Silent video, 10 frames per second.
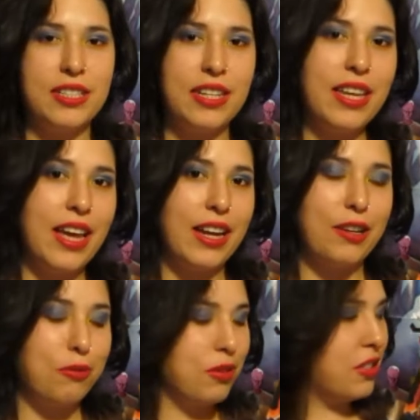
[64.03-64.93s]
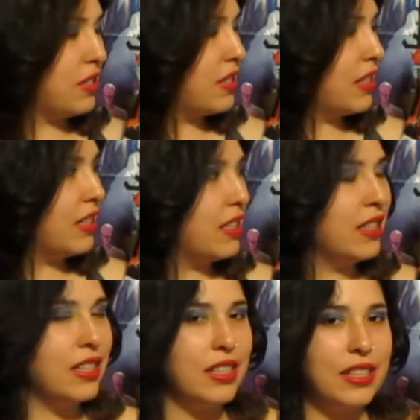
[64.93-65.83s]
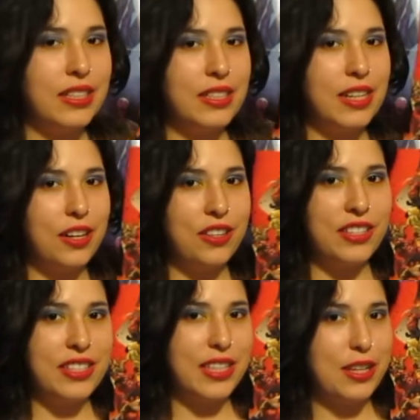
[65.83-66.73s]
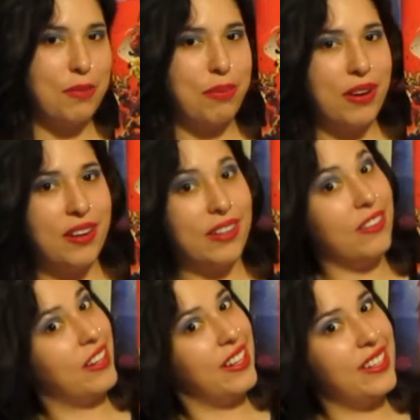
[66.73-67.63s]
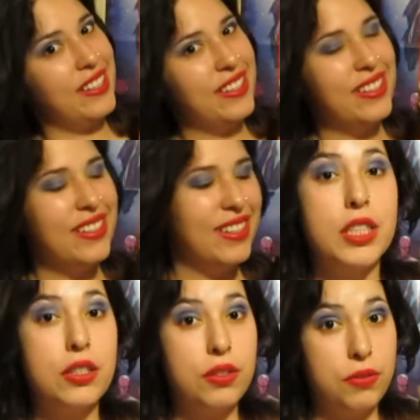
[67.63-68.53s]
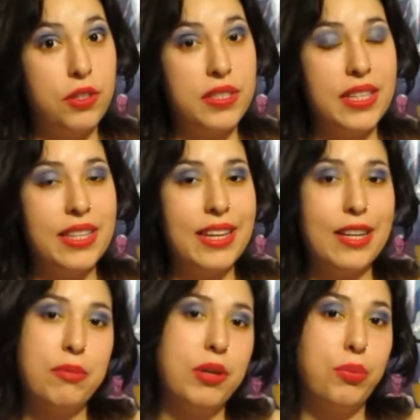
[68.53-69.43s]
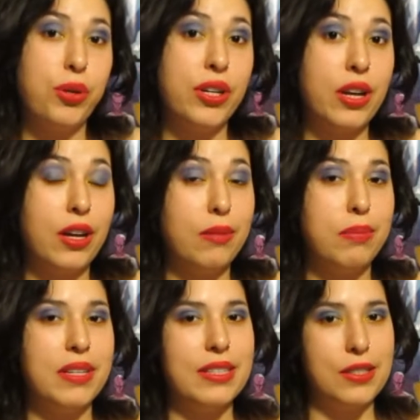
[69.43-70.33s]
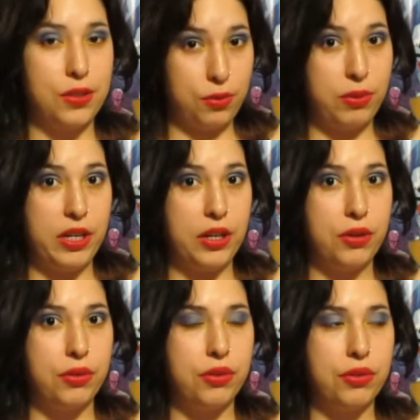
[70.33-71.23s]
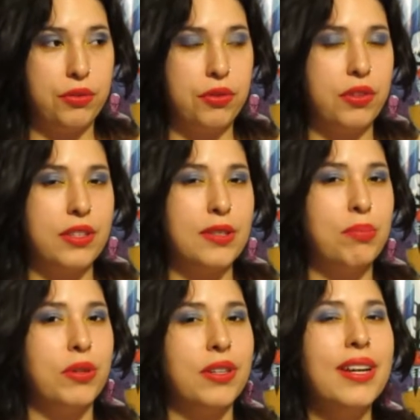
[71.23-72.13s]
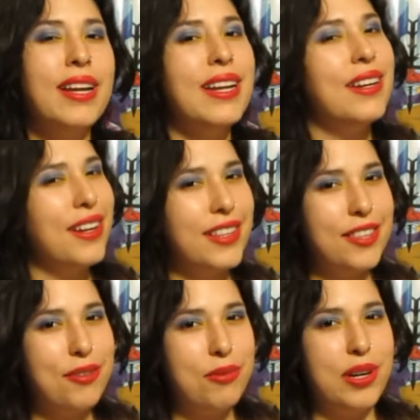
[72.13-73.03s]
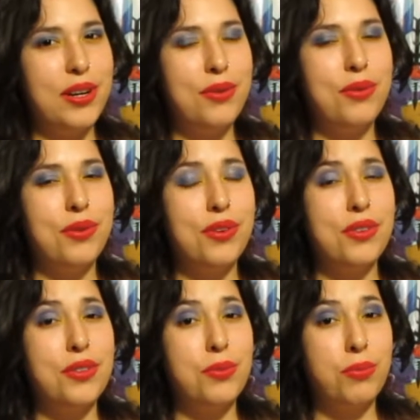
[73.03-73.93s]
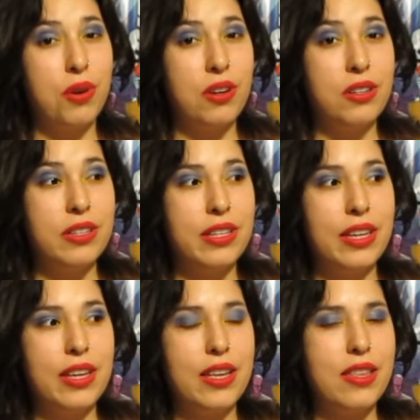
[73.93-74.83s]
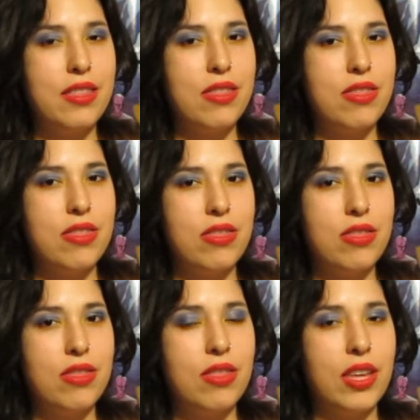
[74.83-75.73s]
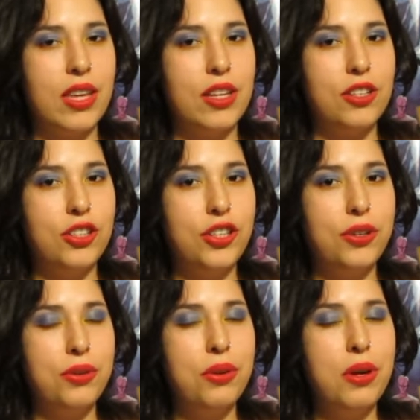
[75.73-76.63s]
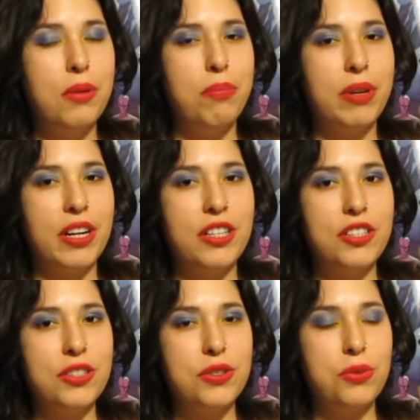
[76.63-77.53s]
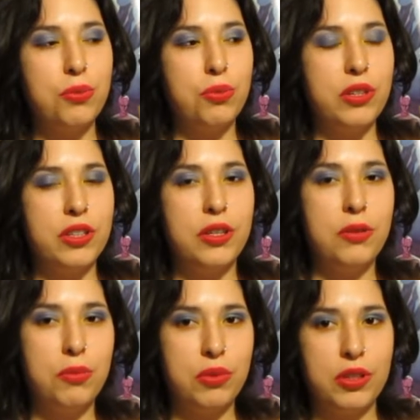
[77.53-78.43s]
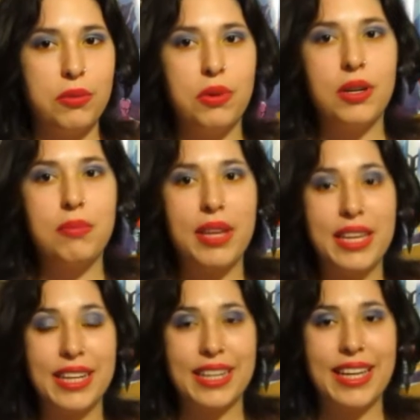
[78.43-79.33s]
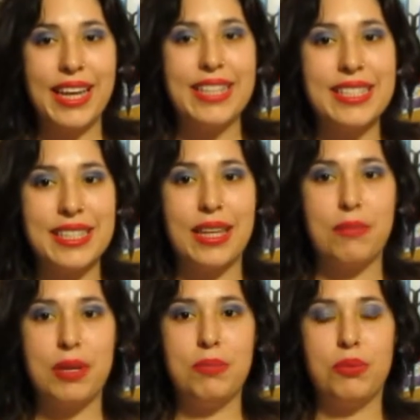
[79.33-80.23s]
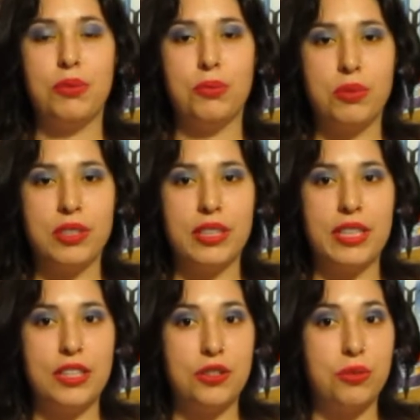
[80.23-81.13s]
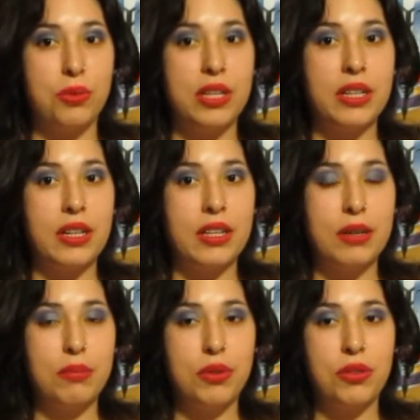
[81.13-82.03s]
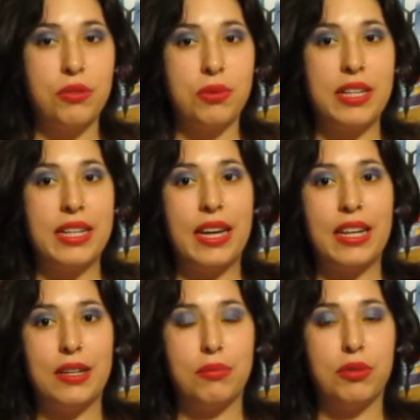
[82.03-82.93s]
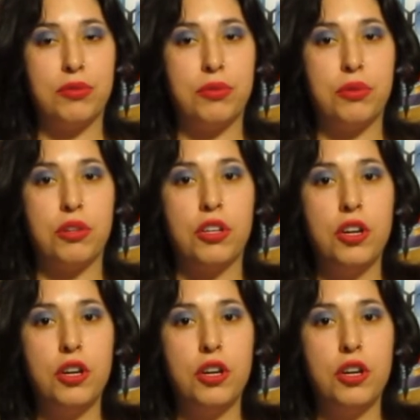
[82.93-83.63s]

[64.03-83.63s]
dig at it. We're just gonna tear this thing apart, right? So the first thing that I'm going to bring up is the reading order for this book. Not that the reading order is wrong in the issue, but I just really want to make it a case that people really need to read number 3 and number 4